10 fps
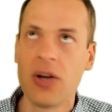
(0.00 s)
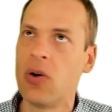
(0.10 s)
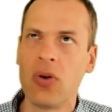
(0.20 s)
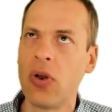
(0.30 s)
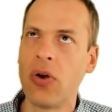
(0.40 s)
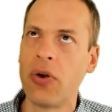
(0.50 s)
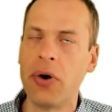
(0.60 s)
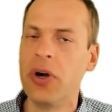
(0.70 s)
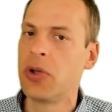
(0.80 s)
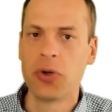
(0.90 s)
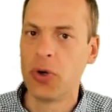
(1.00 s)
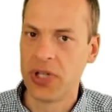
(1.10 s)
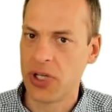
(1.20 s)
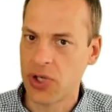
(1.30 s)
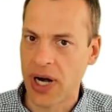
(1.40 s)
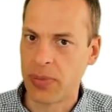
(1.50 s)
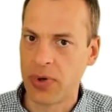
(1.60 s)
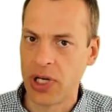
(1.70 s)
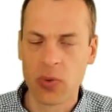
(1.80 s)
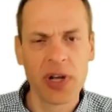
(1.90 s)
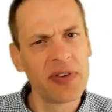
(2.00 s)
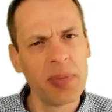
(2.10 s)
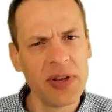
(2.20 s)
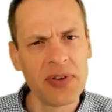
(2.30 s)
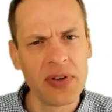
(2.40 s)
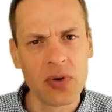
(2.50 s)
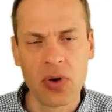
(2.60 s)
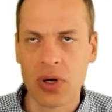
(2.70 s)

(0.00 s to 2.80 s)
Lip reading: Oh, no, you don't need SharePoint. What is the business goal?